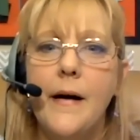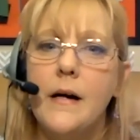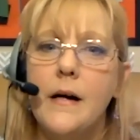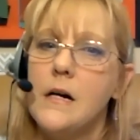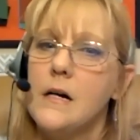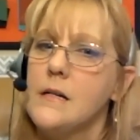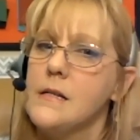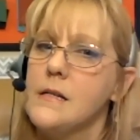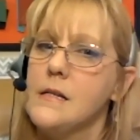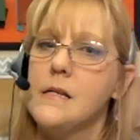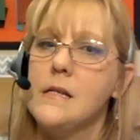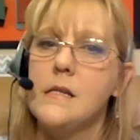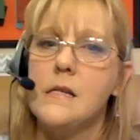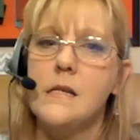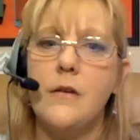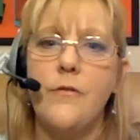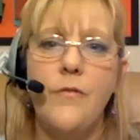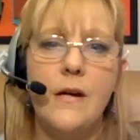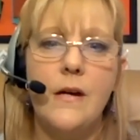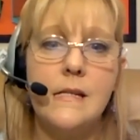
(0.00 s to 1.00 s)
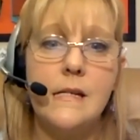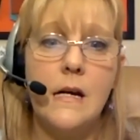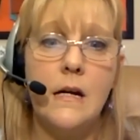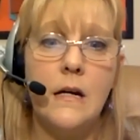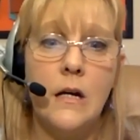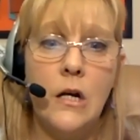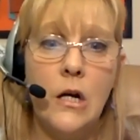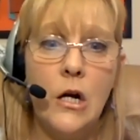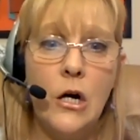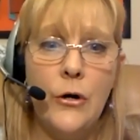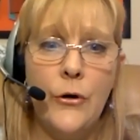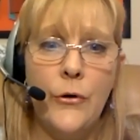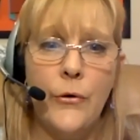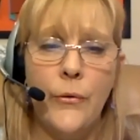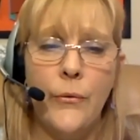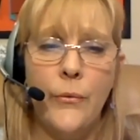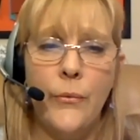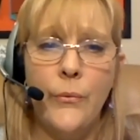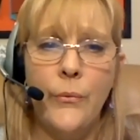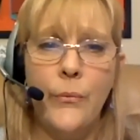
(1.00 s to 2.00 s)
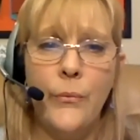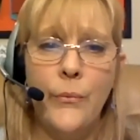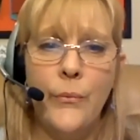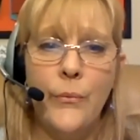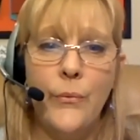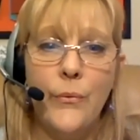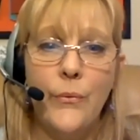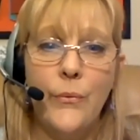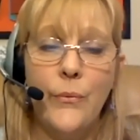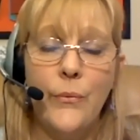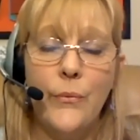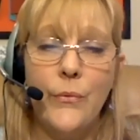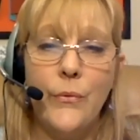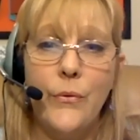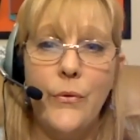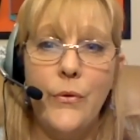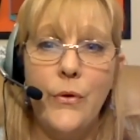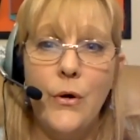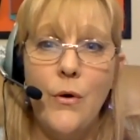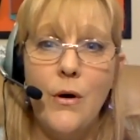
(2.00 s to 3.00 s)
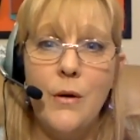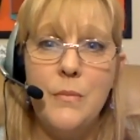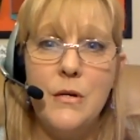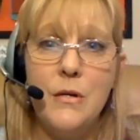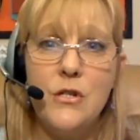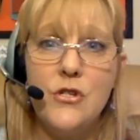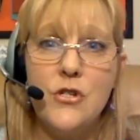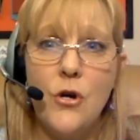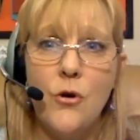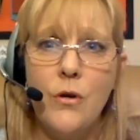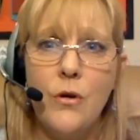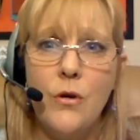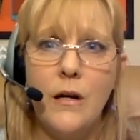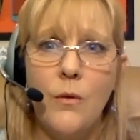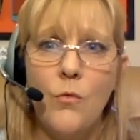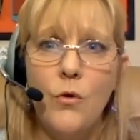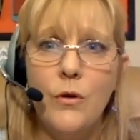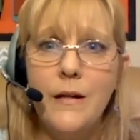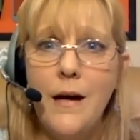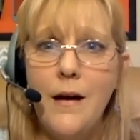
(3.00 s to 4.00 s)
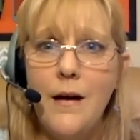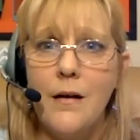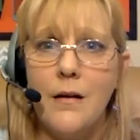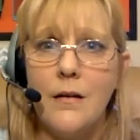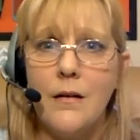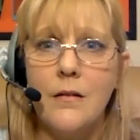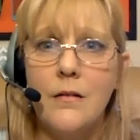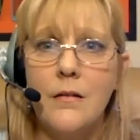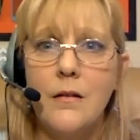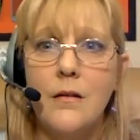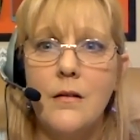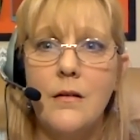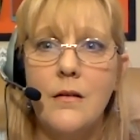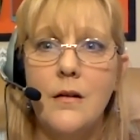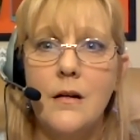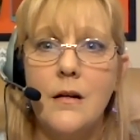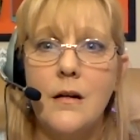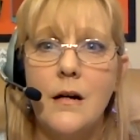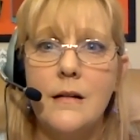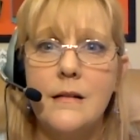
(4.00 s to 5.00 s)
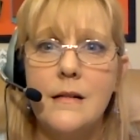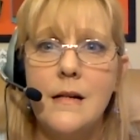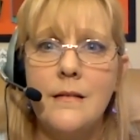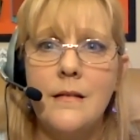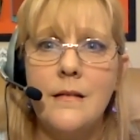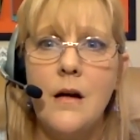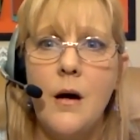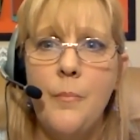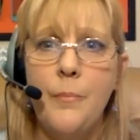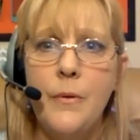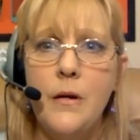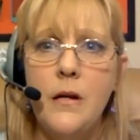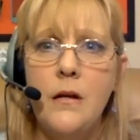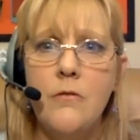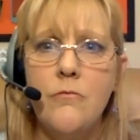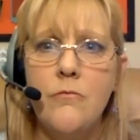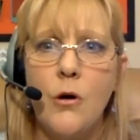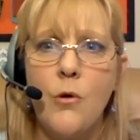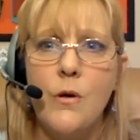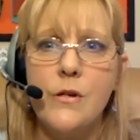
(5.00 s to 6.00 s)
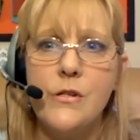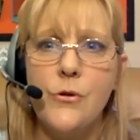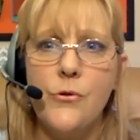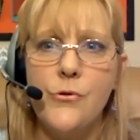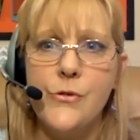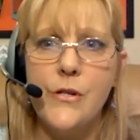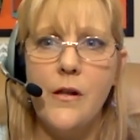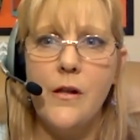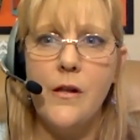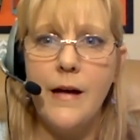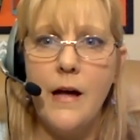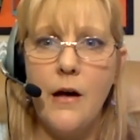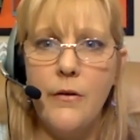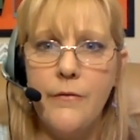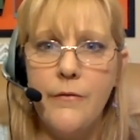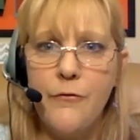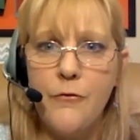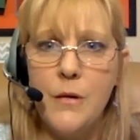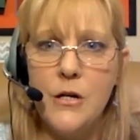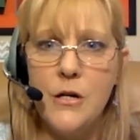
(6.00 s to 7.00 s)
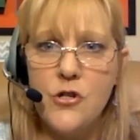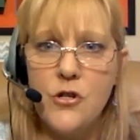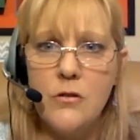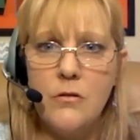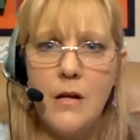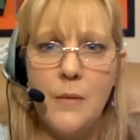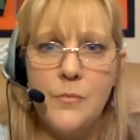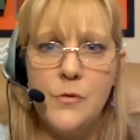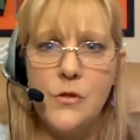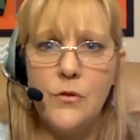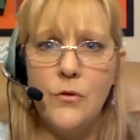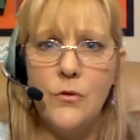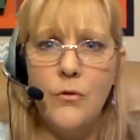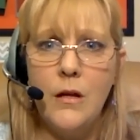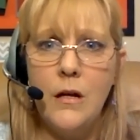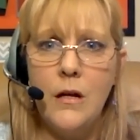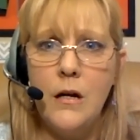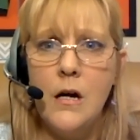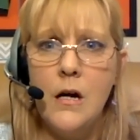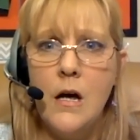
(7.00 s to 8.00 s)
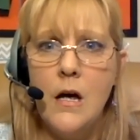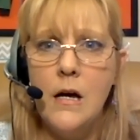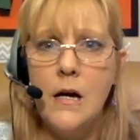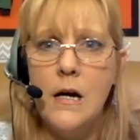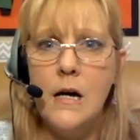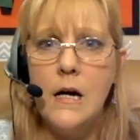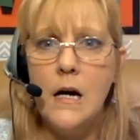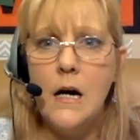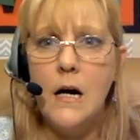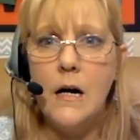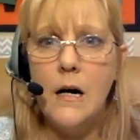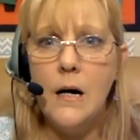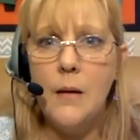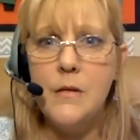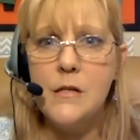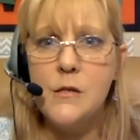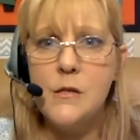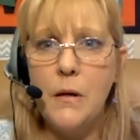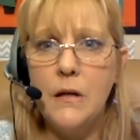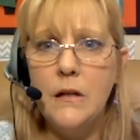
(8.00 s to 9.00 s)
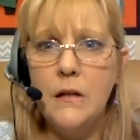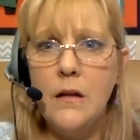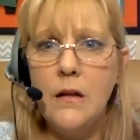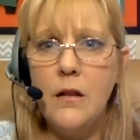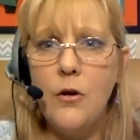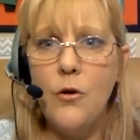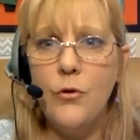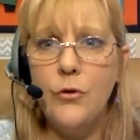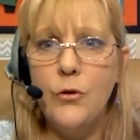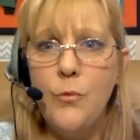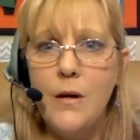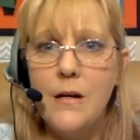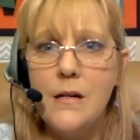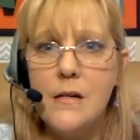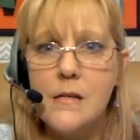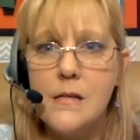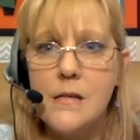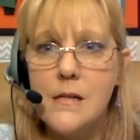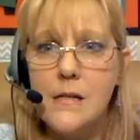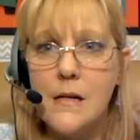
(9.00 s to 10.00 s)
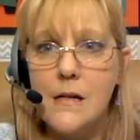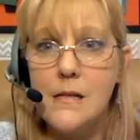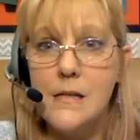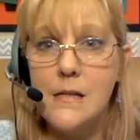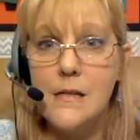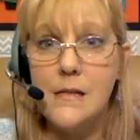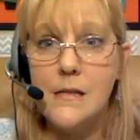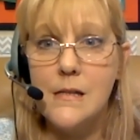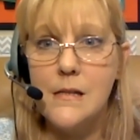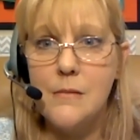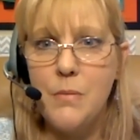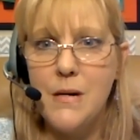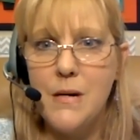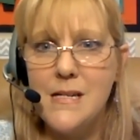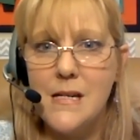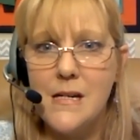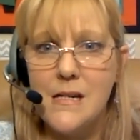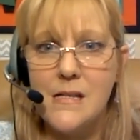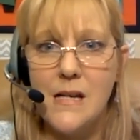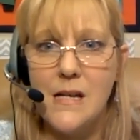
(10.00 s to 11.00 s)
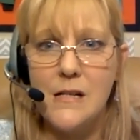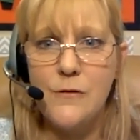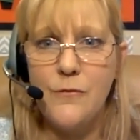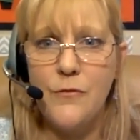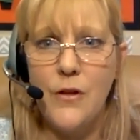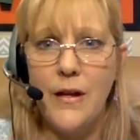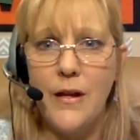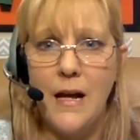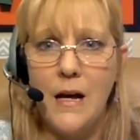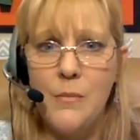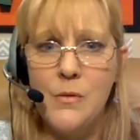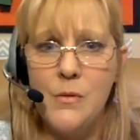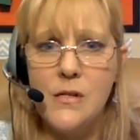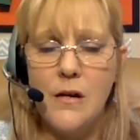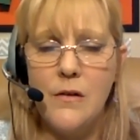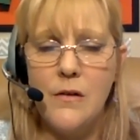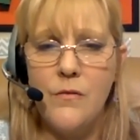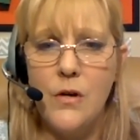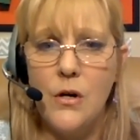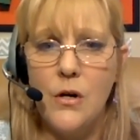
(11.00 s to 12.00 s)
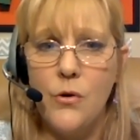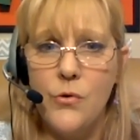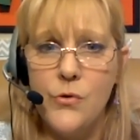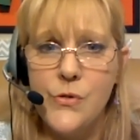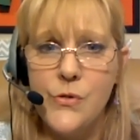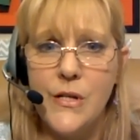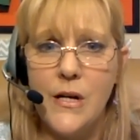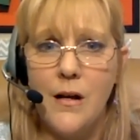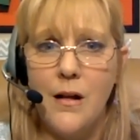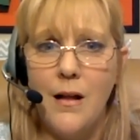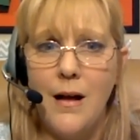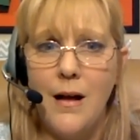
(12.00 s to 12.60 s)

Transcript: Because if I say no, you know I'd be joking. Well, yeah. Contact the company, request wholesale account information, absolutely. Um, is bundling the only way to su- be successful on Amazon via wholesale?